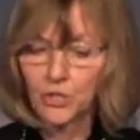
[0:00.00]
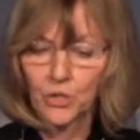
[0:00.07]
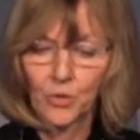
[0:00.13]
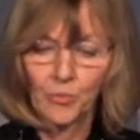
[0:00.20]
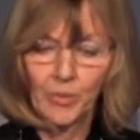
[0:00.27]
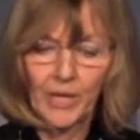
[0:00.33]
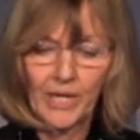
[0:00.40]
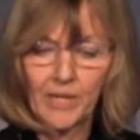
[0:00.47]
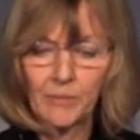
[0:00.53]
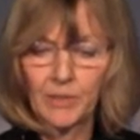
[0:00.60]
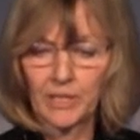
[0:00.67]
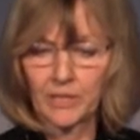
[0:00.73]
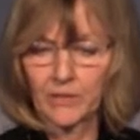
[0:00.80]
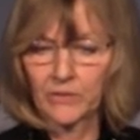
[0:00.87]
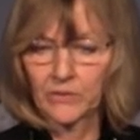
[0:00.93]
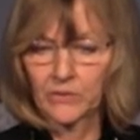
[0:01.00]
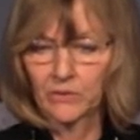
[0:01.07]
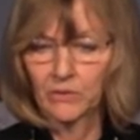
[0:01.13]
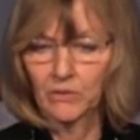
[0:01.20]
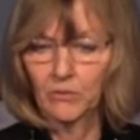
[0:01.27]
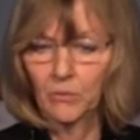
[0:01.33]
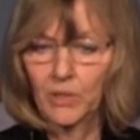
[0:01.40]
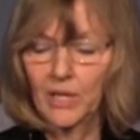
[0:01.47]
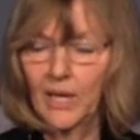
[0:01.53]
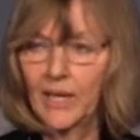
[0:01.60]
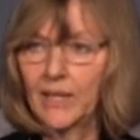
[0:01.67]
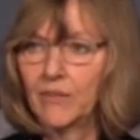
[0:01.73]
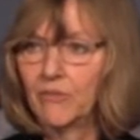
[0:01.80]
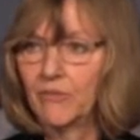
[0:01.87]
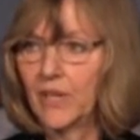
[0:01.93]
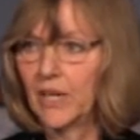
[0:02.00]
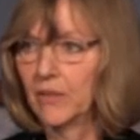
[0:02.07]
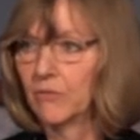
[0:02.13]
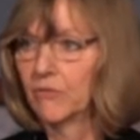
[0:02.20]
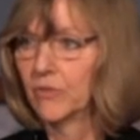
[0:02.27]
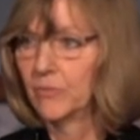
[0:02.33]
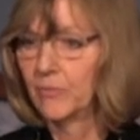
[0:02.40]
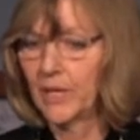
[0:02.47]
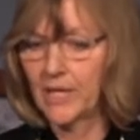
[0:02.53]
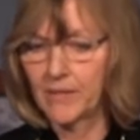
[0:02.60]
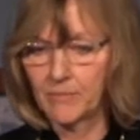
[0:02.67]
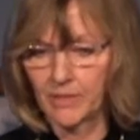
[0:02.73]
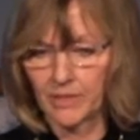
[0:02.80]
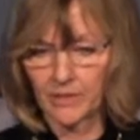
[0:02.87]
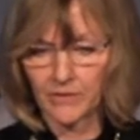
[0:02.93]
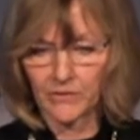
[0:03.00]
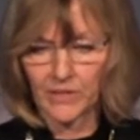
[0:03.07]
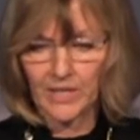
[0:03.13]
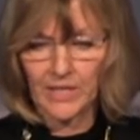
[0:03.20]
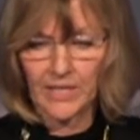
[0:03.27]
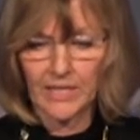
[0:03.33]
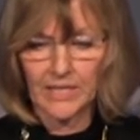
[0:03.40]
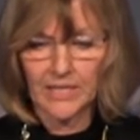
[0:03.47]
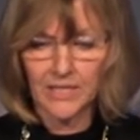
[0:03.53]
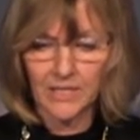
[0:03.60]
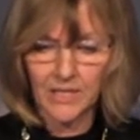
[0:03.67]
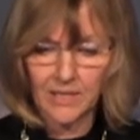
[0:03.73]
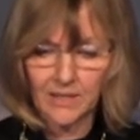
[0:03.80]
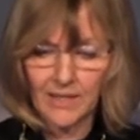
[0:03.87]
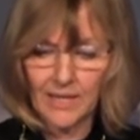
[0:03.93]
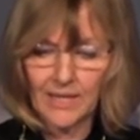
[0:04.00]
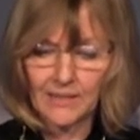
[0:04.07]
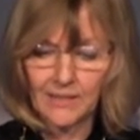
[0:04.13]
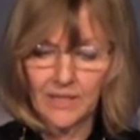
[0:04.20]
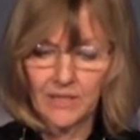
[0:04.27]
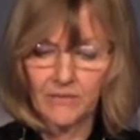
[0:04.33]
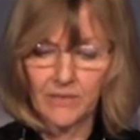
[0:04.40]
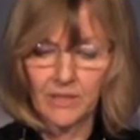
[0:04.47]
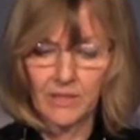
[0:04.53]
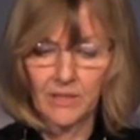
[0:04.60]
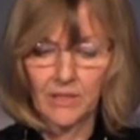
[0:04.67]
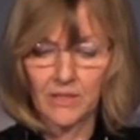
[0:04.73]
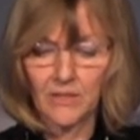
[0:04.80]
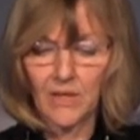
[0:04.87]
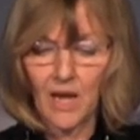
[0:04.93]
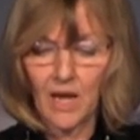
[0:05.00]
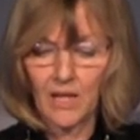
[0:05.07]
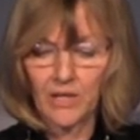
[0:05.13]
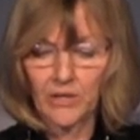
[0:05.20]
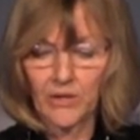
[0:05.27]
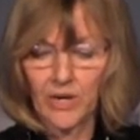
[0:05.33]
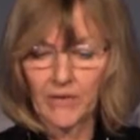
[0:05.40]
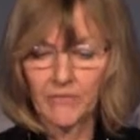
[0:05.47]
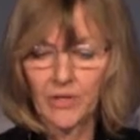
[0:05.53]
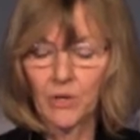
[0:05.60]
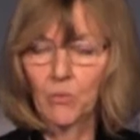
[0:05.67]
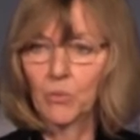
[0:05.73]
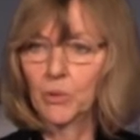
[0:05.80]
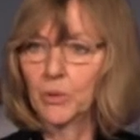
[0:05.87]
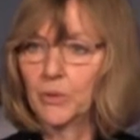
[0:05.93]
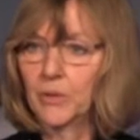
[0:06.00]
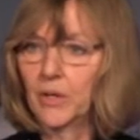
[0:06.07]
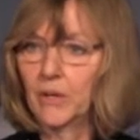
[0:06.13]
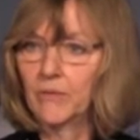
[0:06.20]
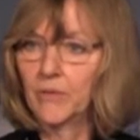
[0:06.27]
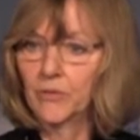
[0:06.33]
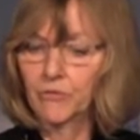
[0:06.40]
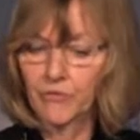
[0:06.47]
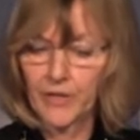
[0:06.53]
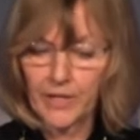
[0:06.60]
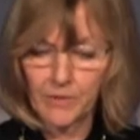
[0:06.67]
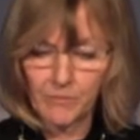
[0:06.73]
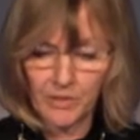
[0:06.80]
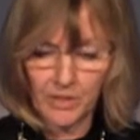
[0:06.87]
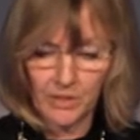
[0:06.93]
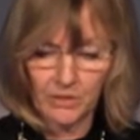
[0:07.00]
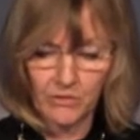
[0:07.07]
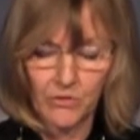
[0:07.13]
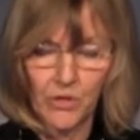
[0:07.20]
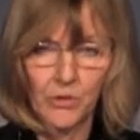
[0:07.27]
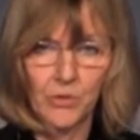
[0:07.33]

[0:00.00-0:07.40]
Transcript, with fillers: So, babies, what I have found from babies is that they live in this holographic world of their family,